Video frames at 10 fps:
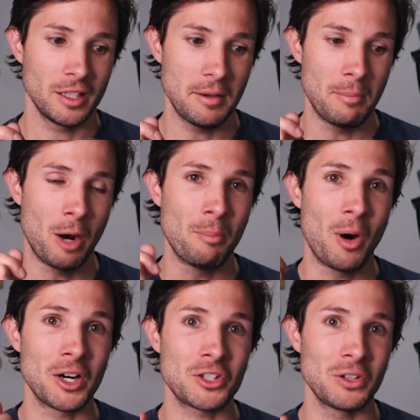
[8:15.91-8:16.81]
um, a
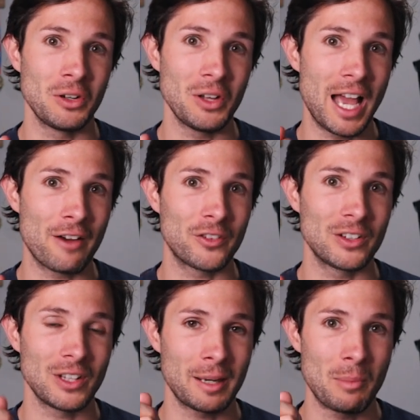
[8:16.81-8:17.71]
marginal
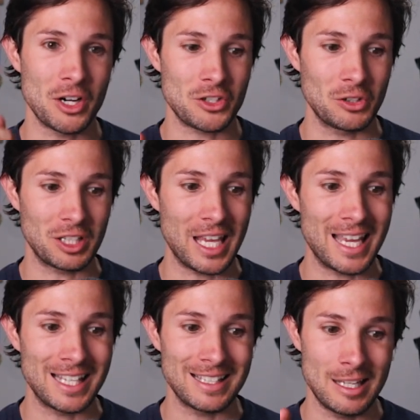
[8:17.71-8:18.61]
effort like marginal
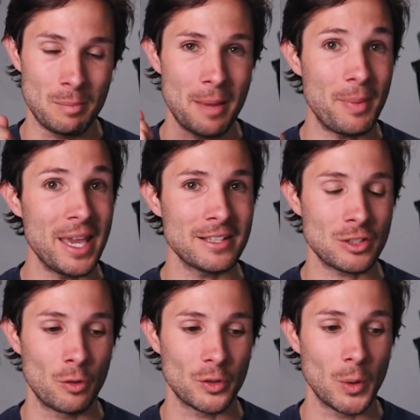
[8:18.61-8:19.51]
gain in my pace
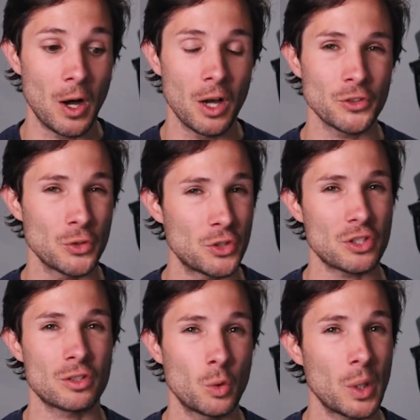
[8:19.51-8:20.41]
overall so
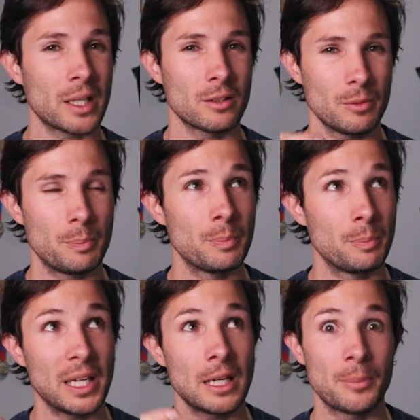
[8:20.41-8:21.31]
just quick
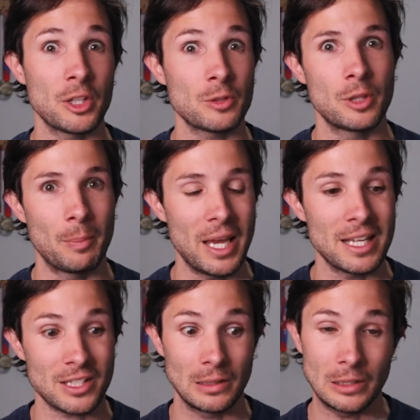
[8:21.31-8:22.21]
pick up this the
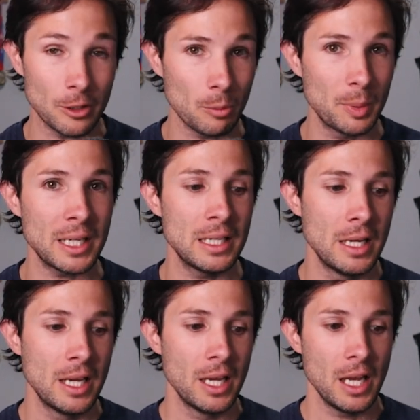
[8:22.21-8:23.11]
pace a little bit
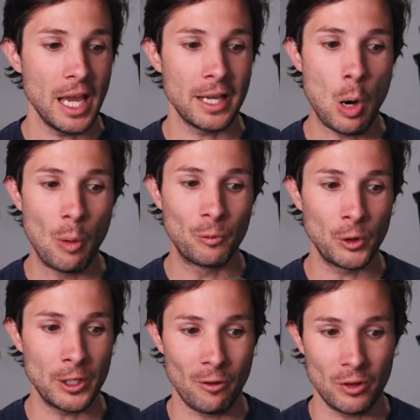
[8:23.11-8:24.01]
and
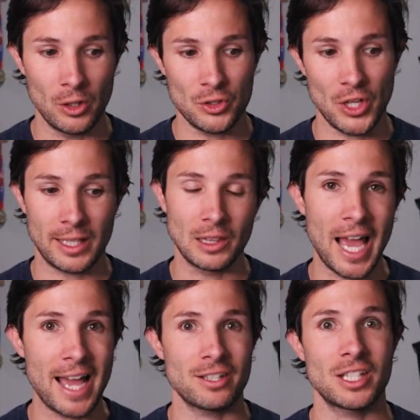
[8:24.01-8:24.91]
hopefully over those like
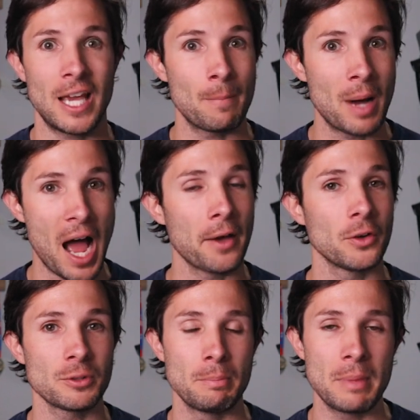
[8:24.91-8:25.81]
last 10
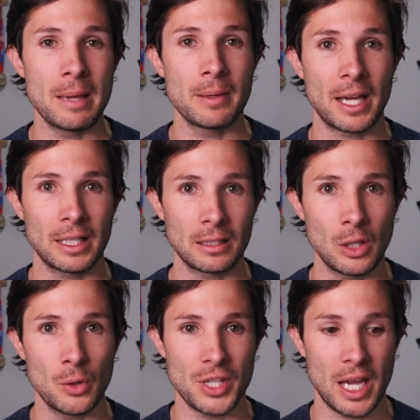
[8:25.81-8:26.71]
miles maybe I can
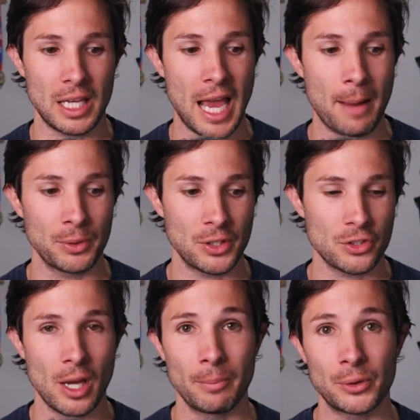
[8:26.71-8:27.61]
close that gap with the
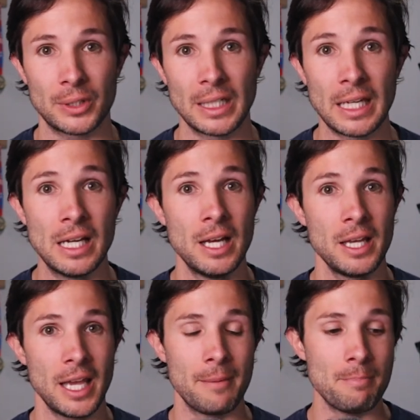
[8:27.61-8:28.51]
sub 3
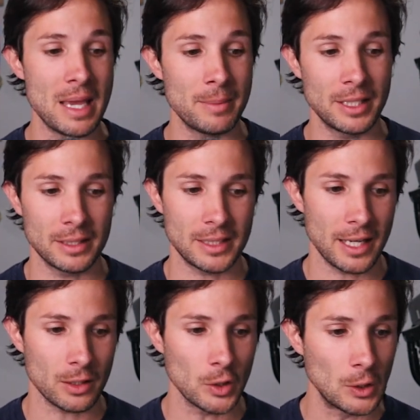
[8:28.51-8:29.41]
and maybe get
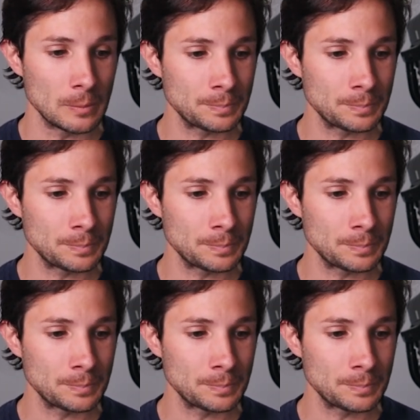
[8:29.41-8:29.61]
that goal.